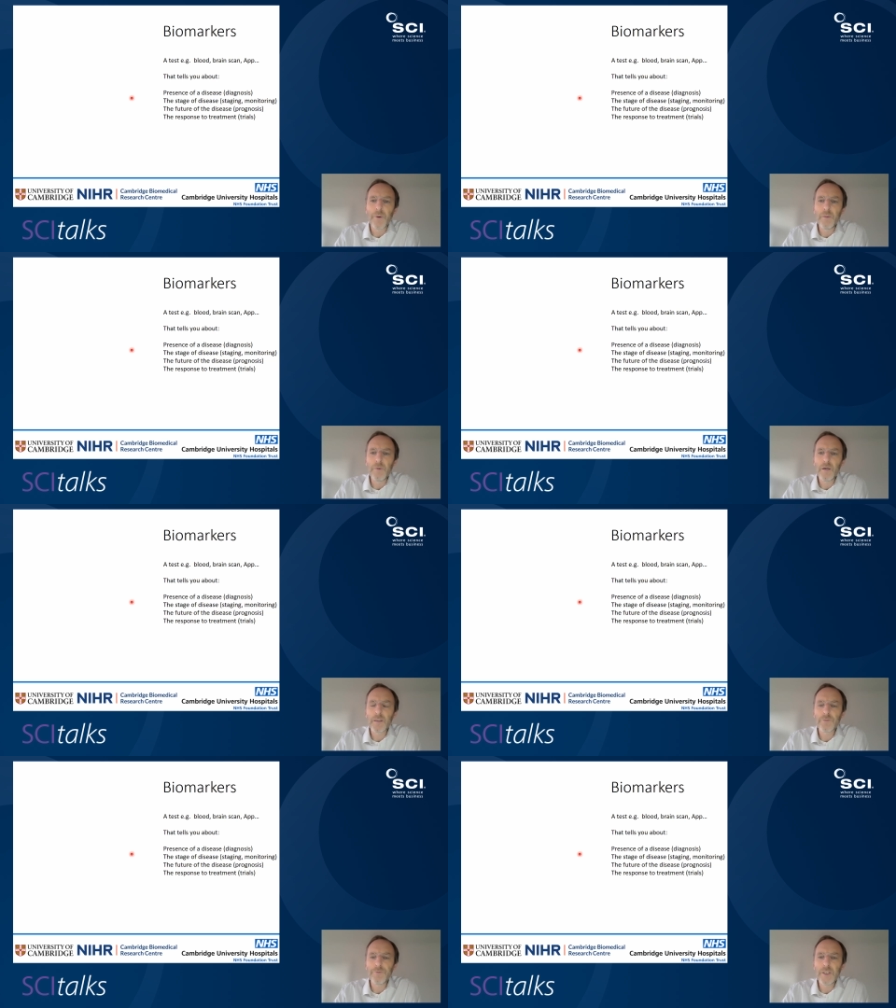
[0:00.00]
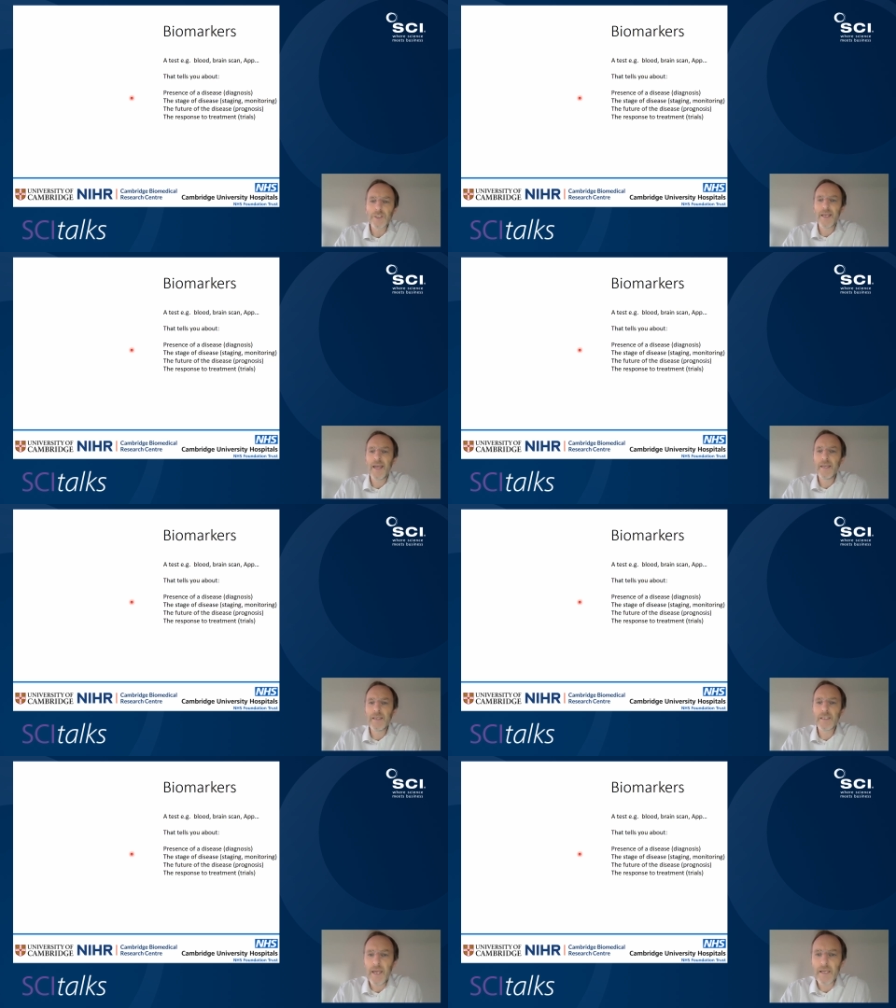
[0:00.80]
Biomarkers are really just any
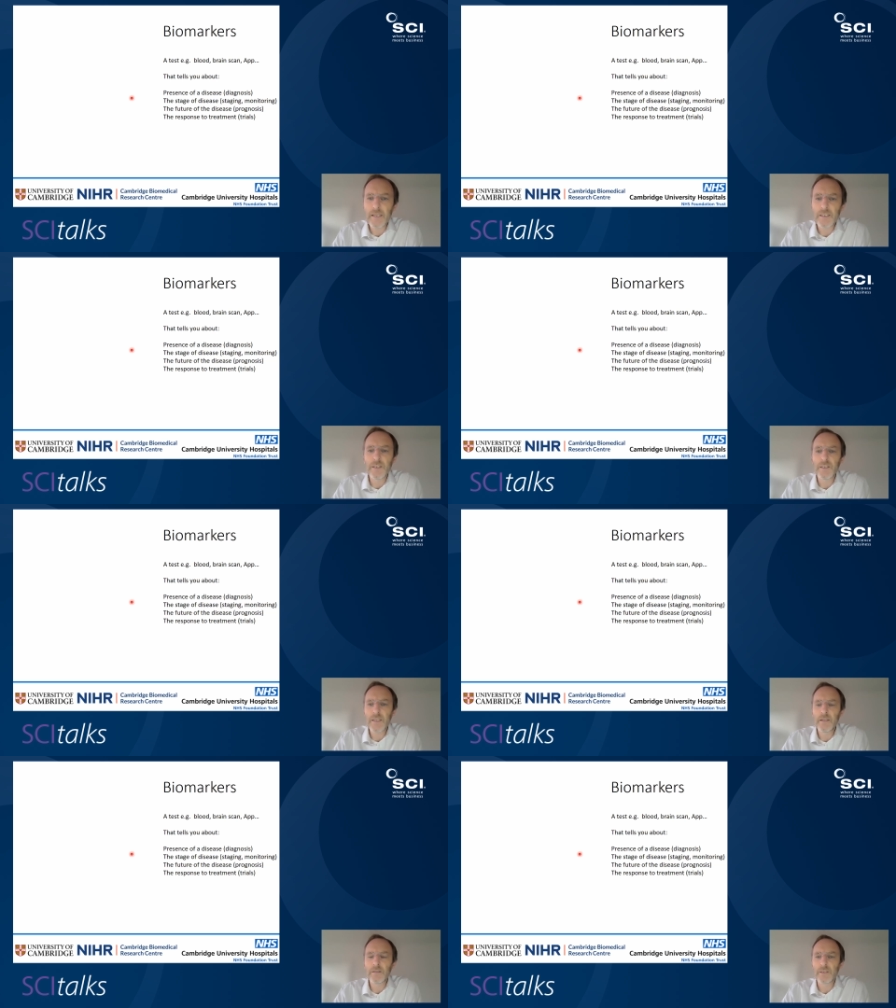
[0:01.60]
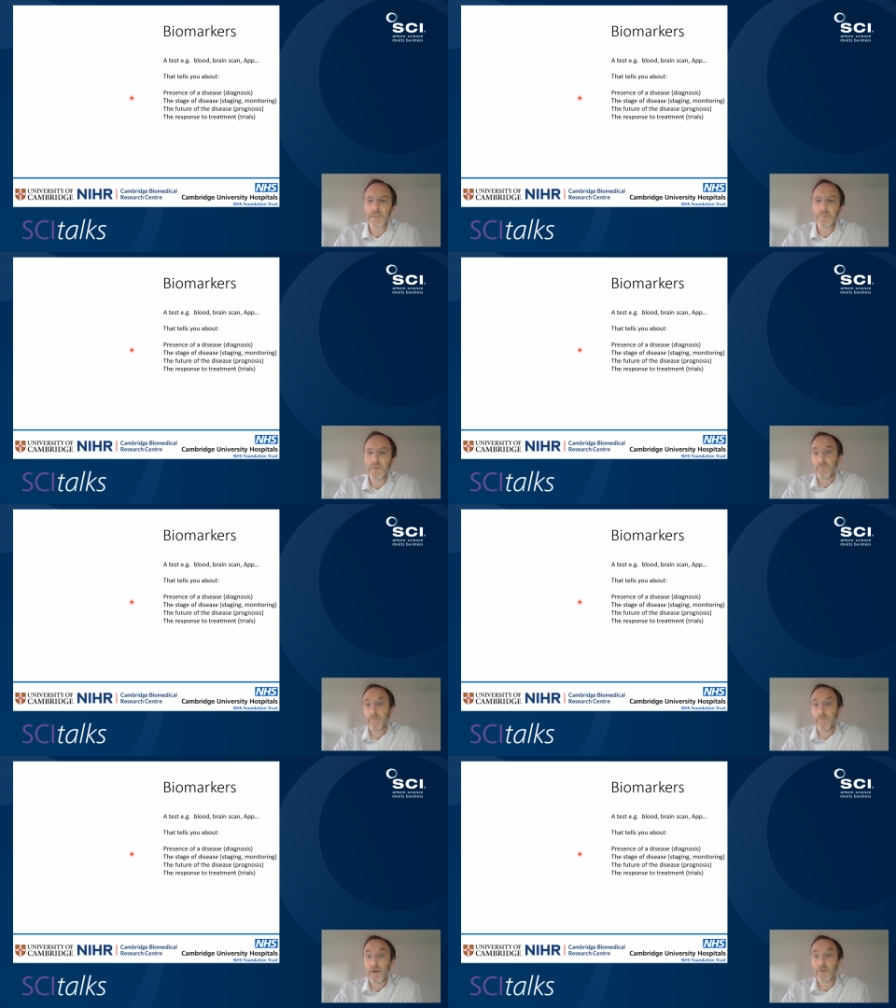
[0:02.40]
test that tells us something
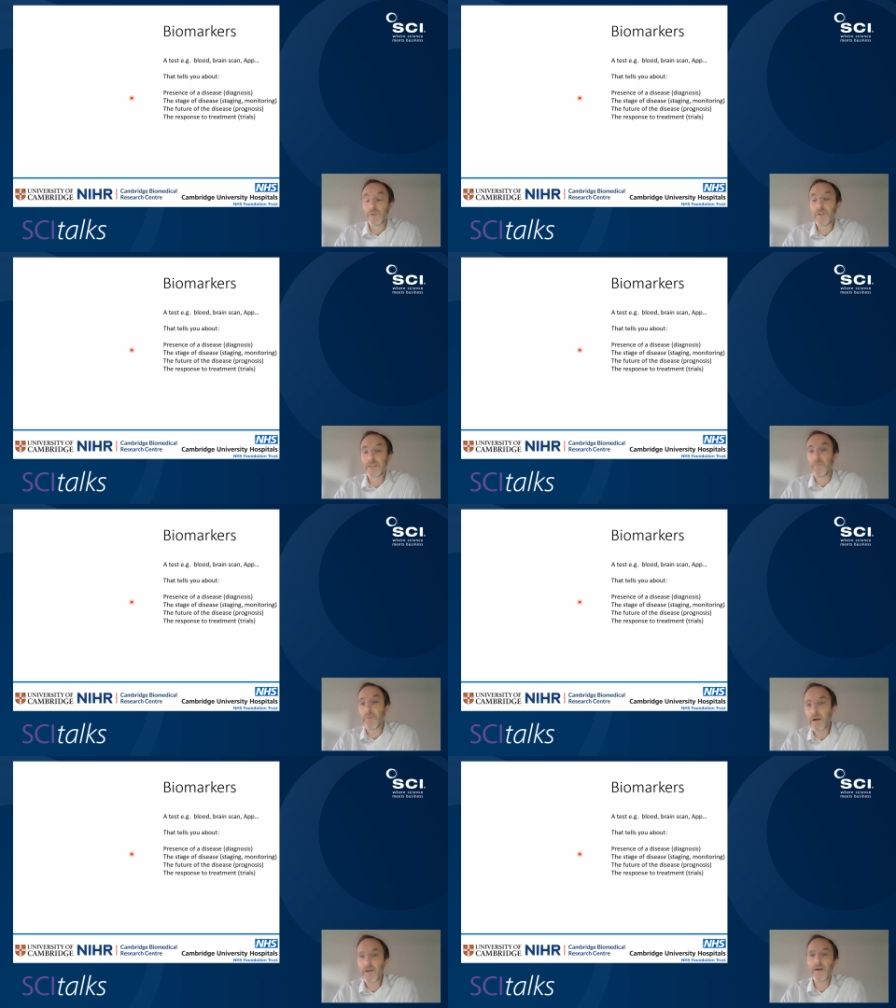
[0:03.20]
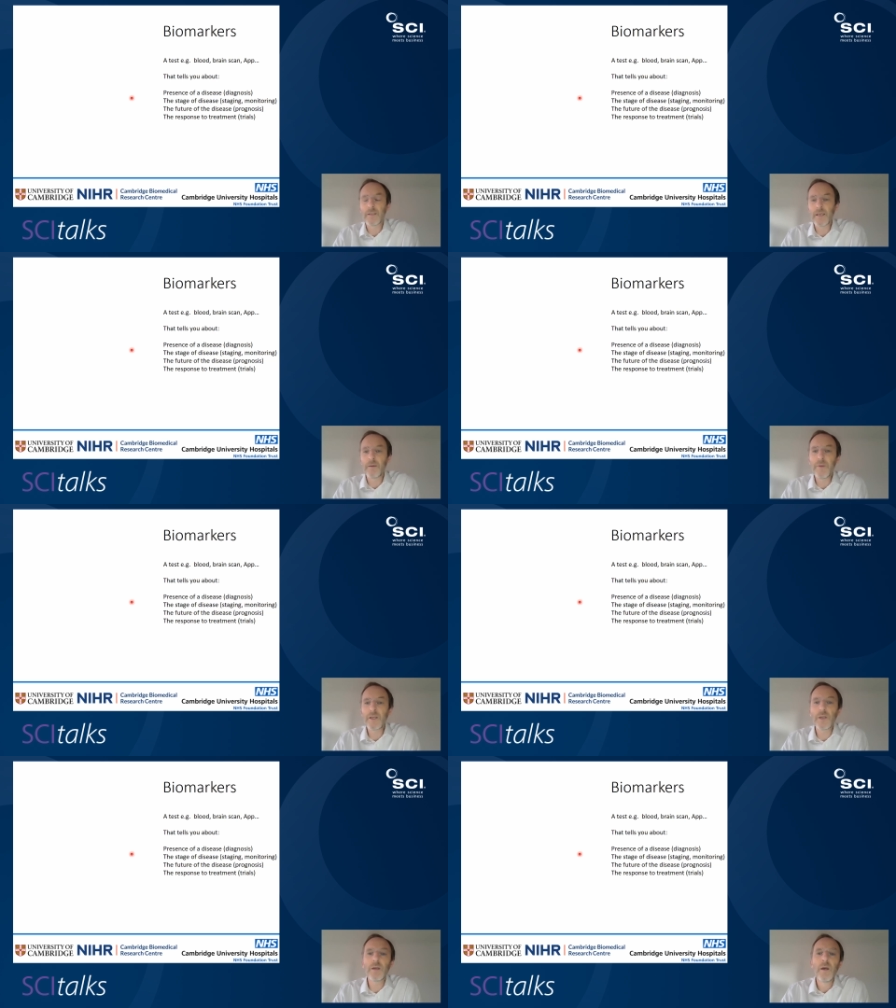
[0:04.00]
biological. It's a marker, a
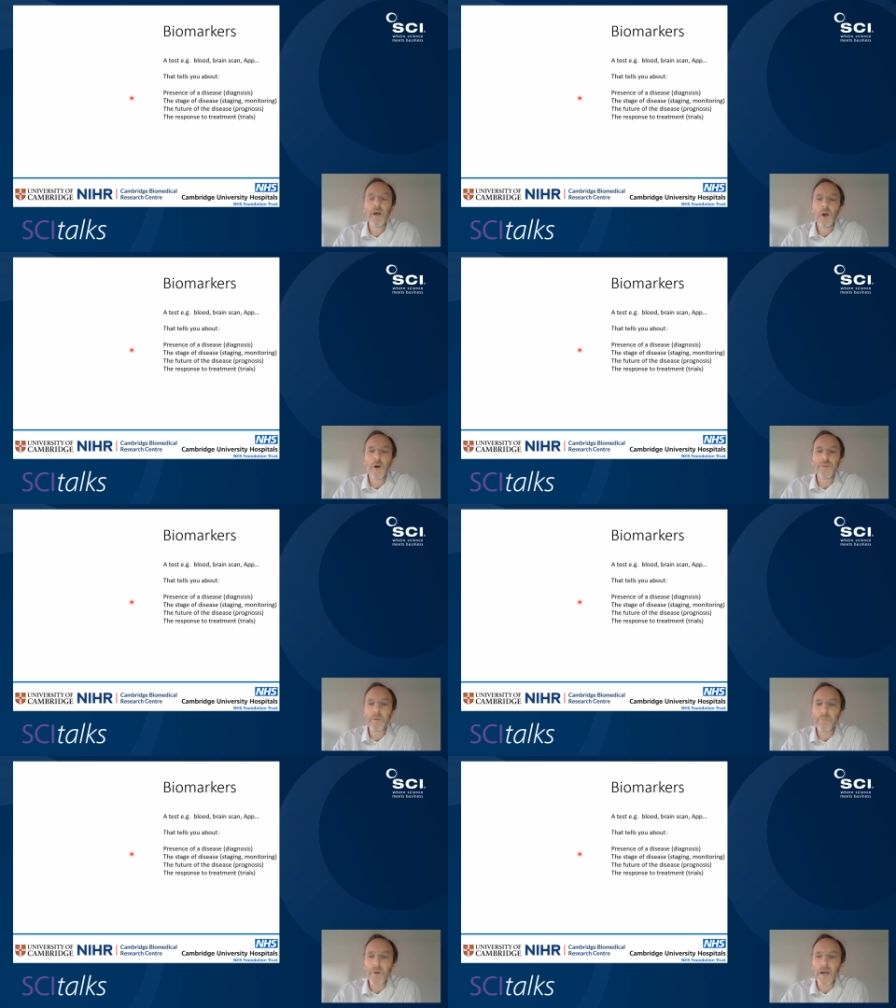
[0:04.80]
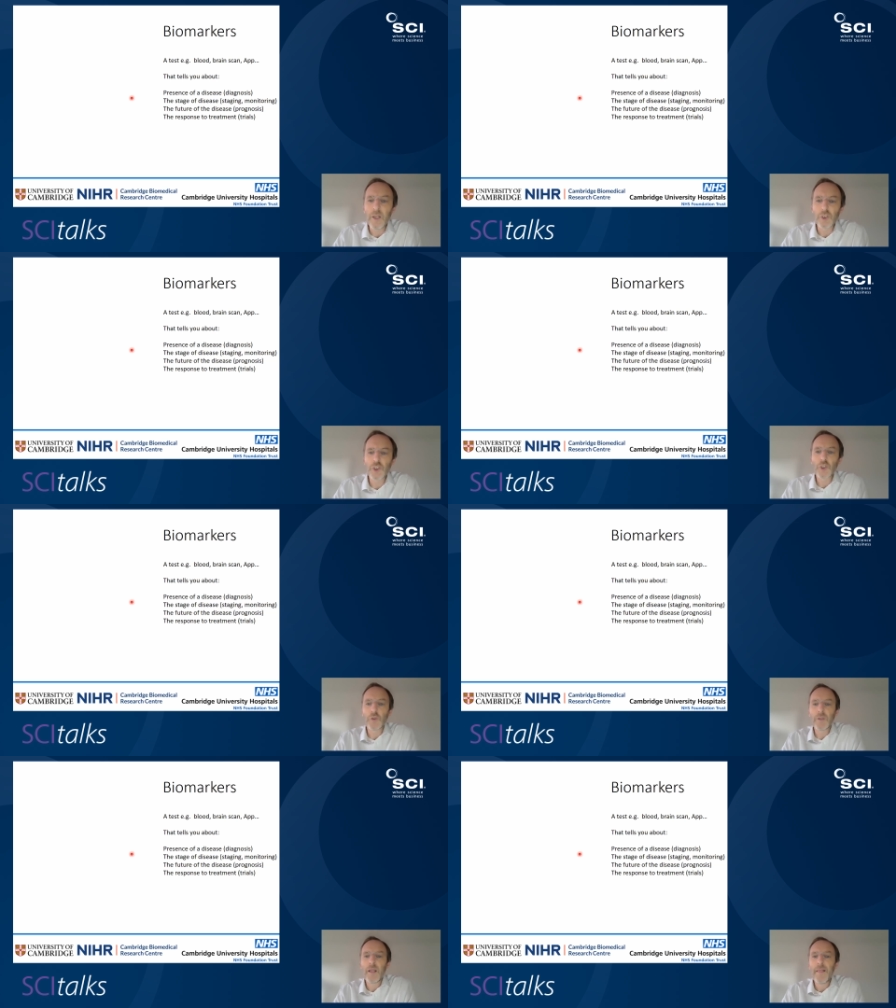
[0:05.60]
measure of something
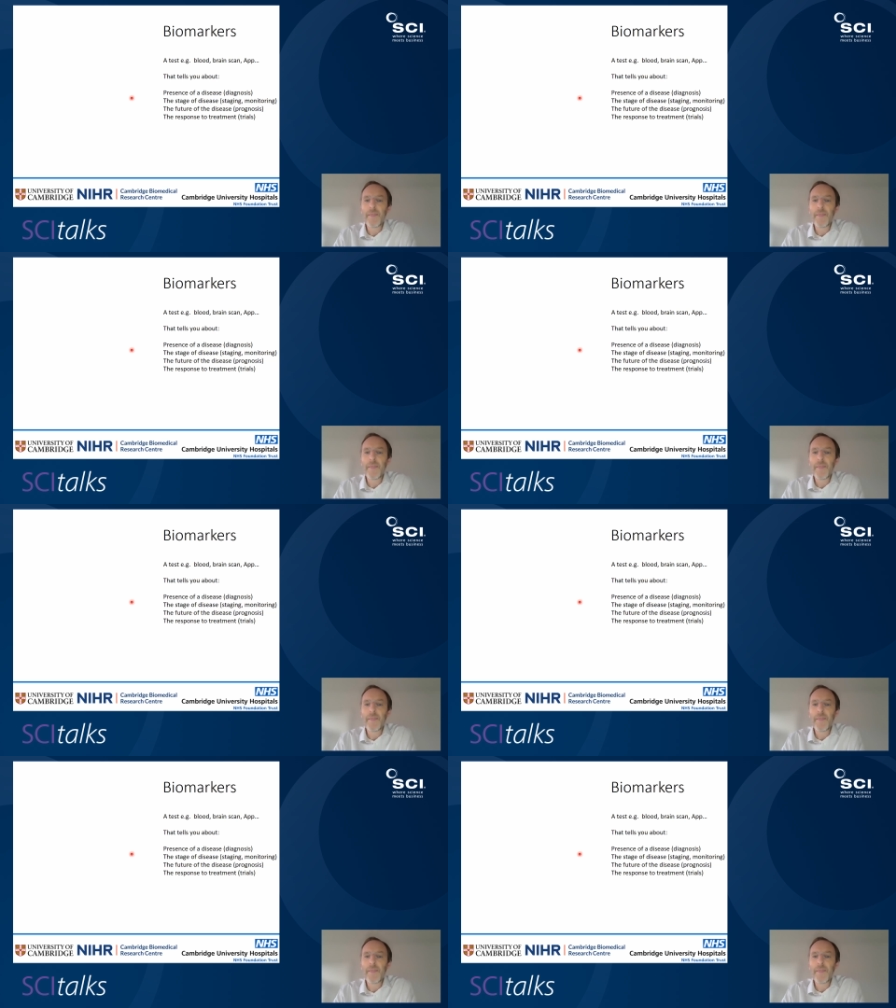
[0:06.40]
biological.